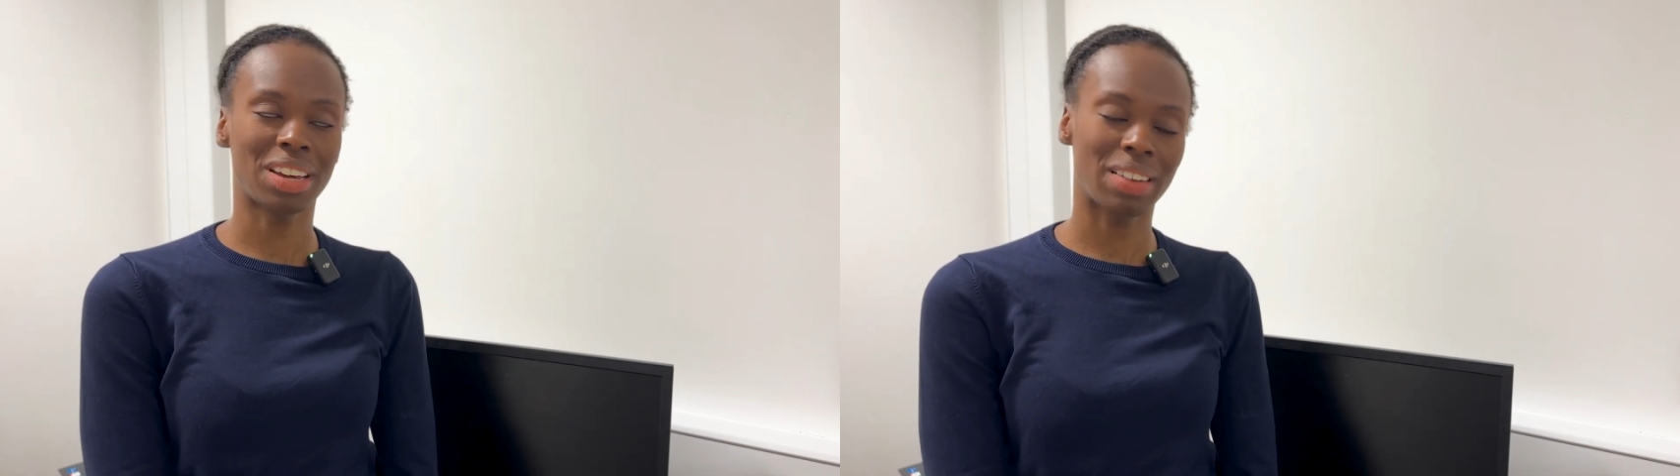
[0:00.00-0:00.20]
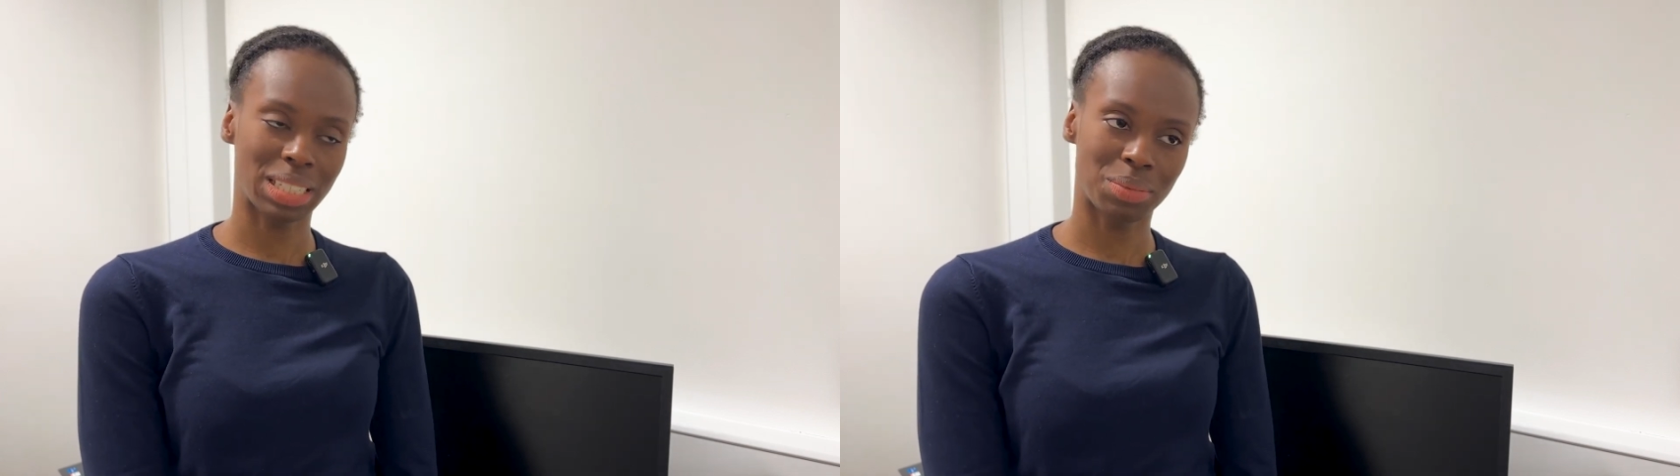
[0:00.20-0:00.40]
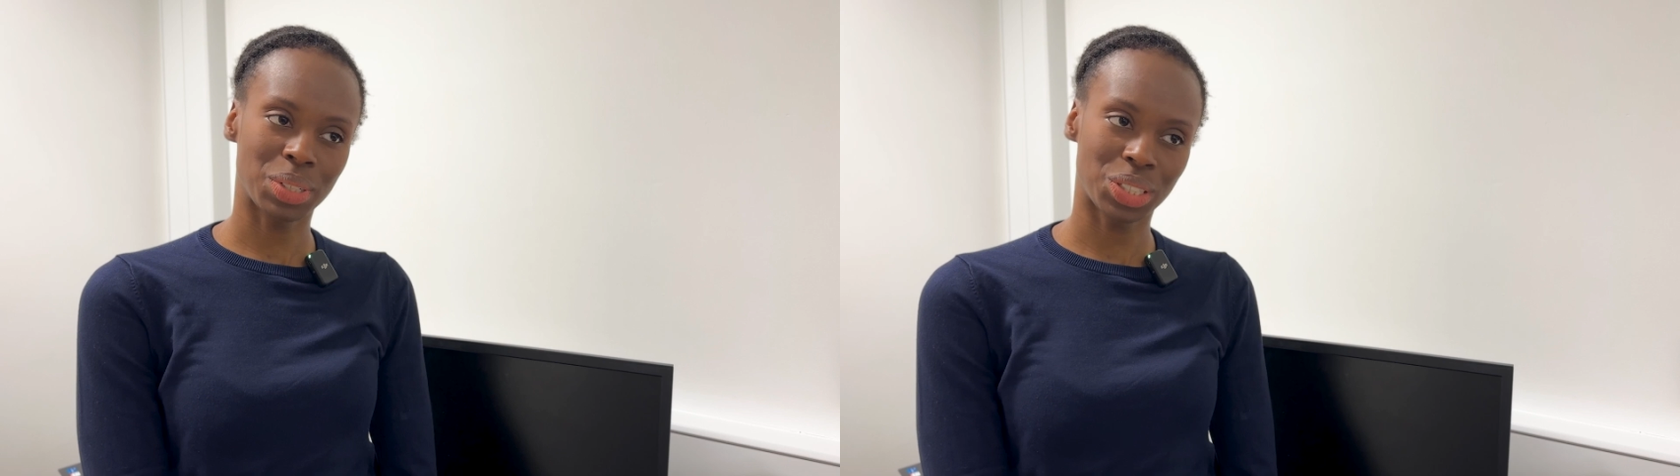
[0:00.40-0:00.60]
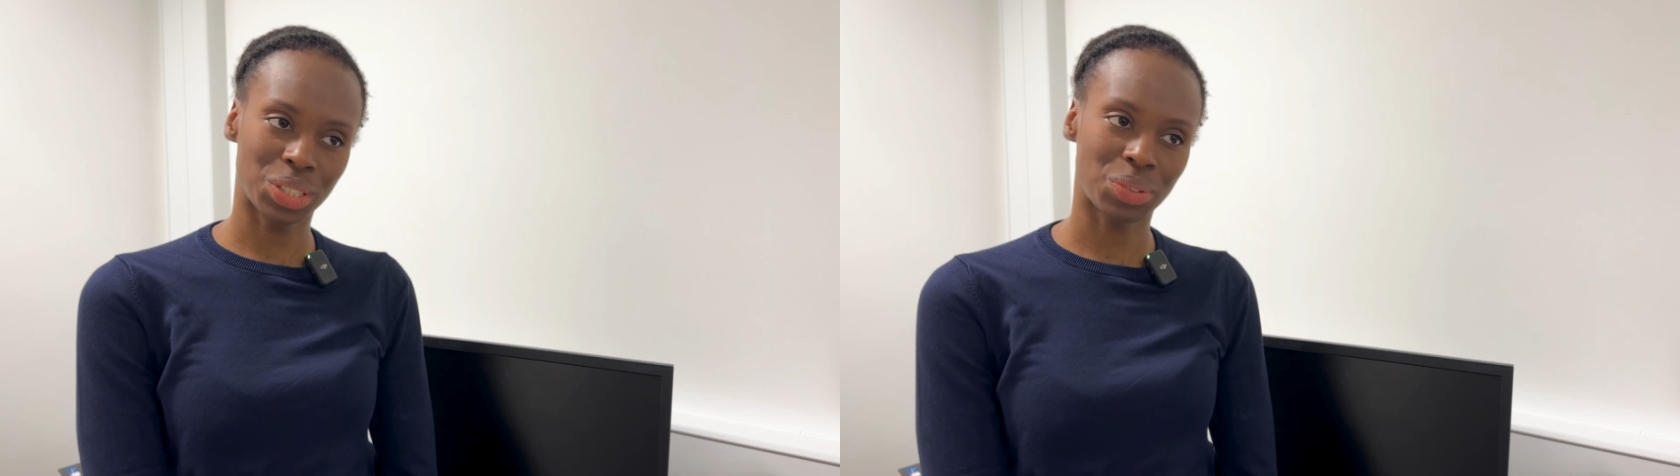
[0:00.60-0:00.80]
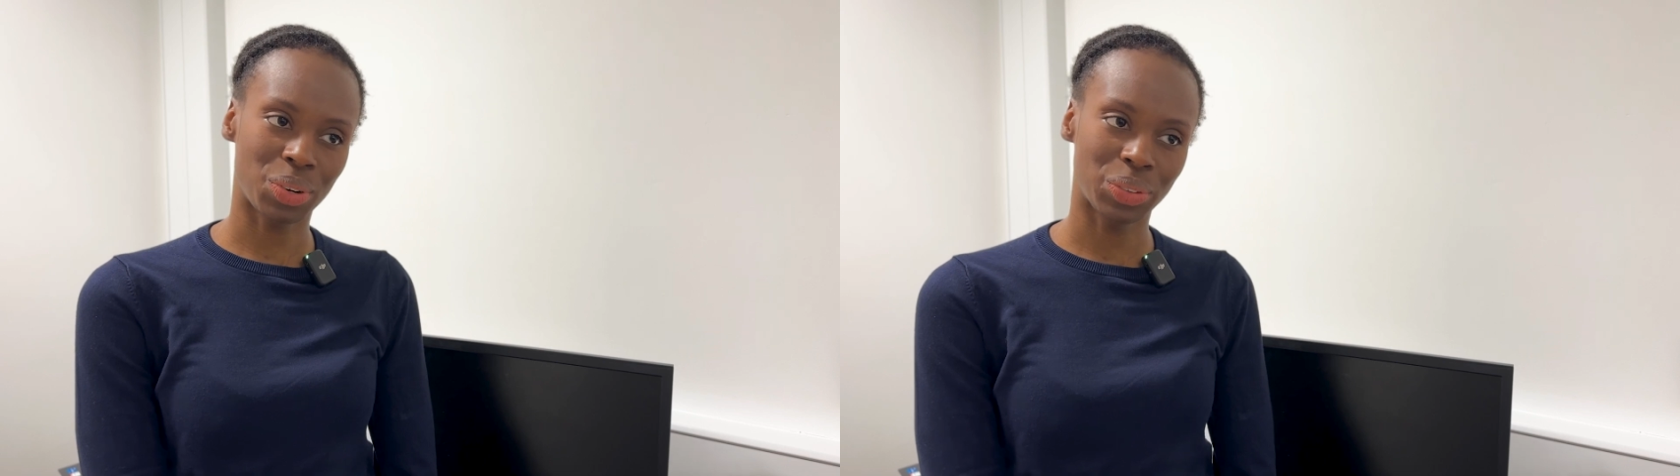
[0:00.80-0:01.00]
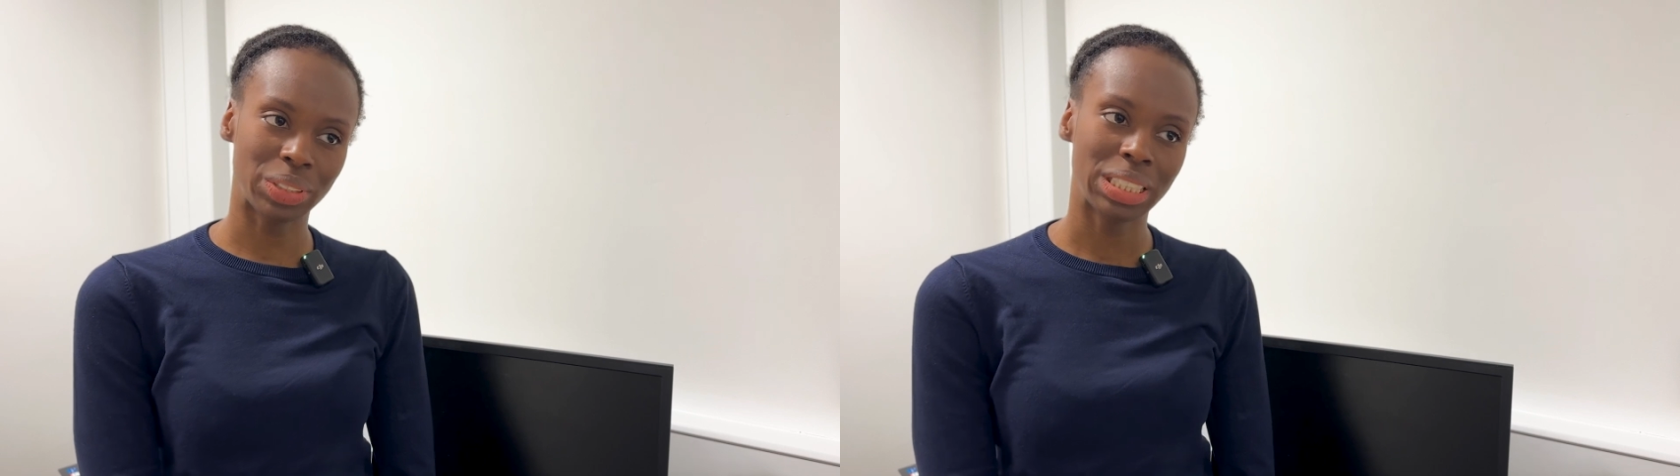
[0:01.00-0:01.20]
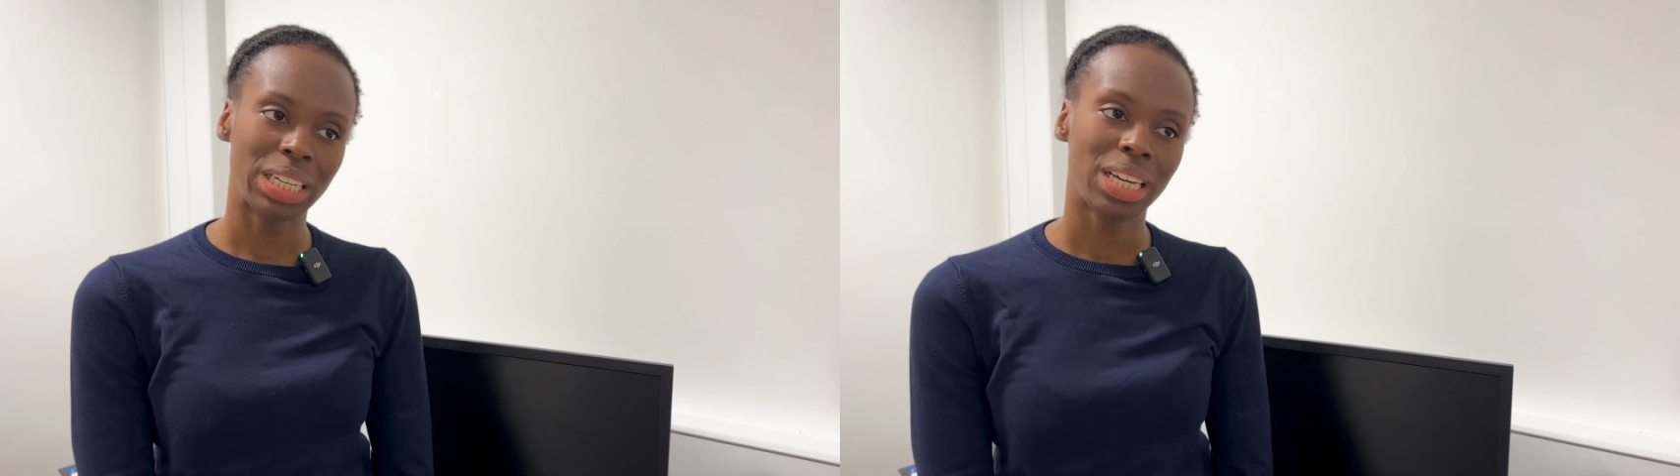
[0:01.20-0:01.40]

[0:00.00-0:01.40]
their asthma control.